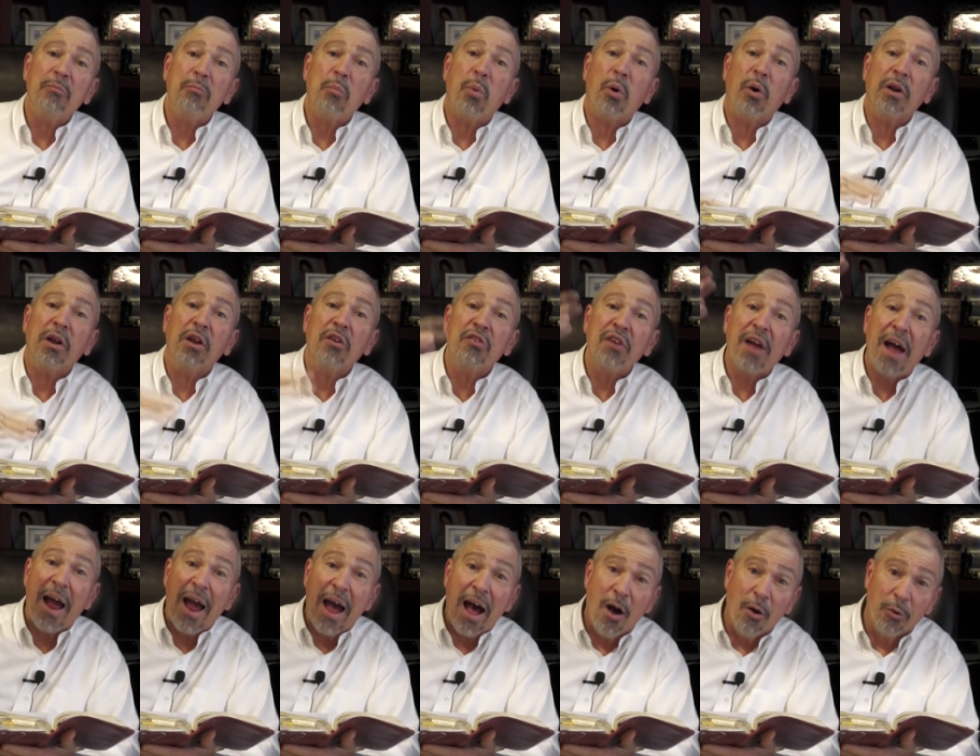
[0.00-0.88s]
pull us
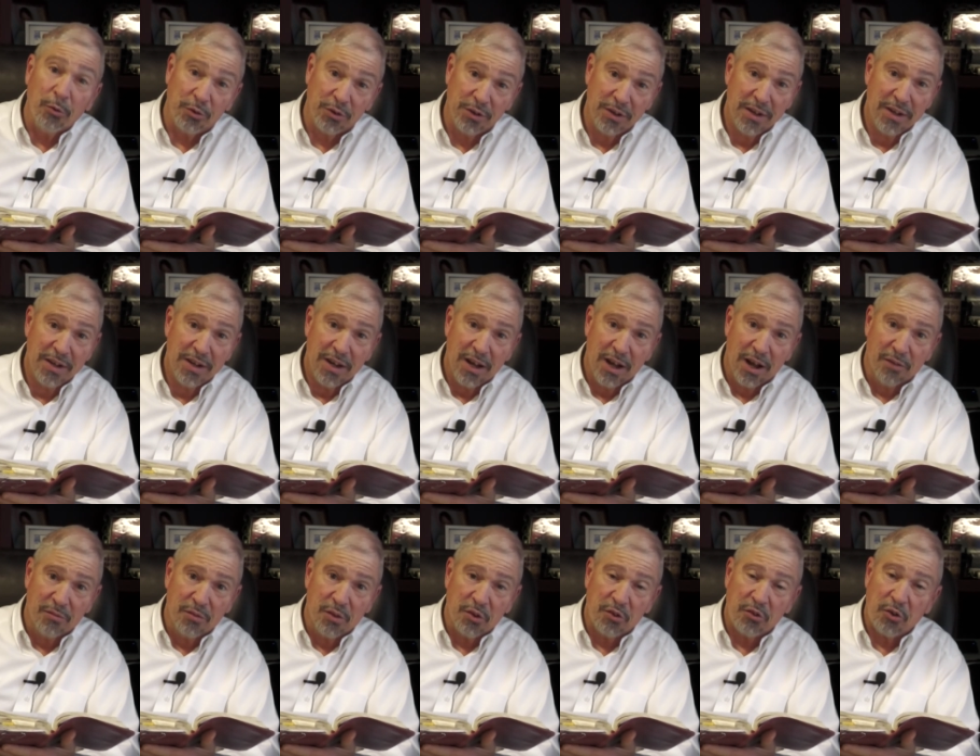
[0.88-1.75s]
out
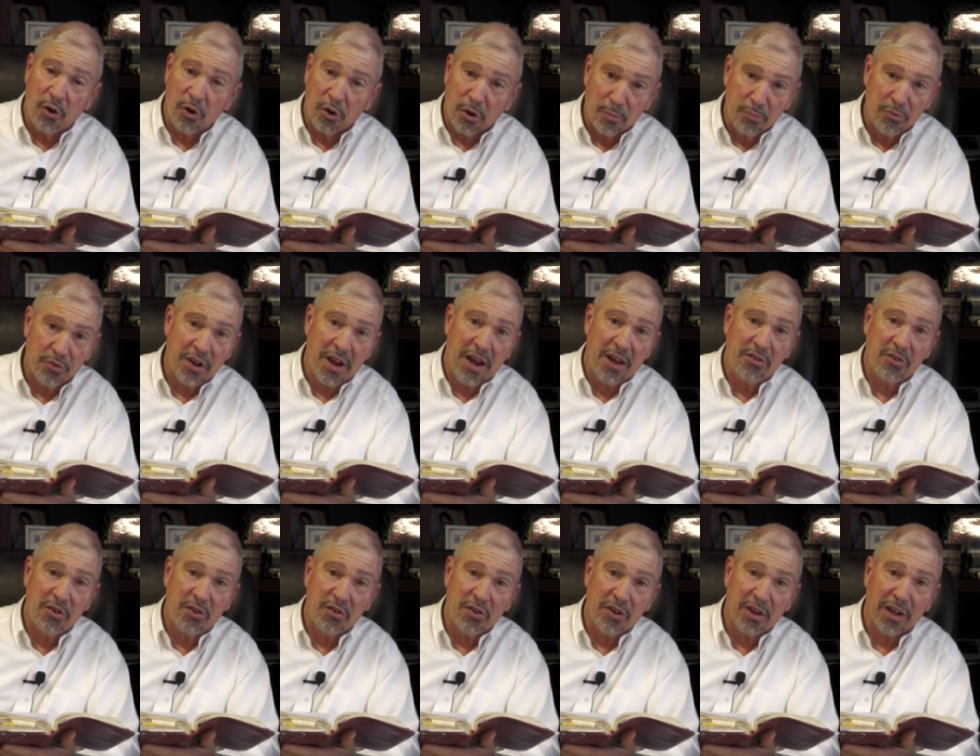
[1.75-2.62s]
of the
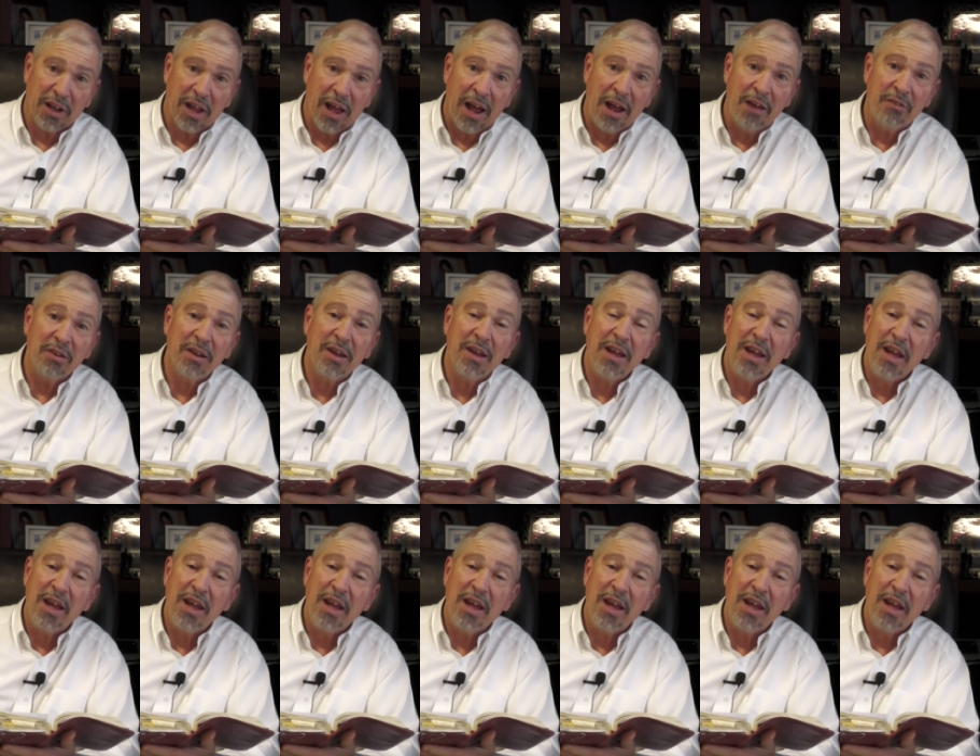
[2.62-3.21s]
circumstances in life,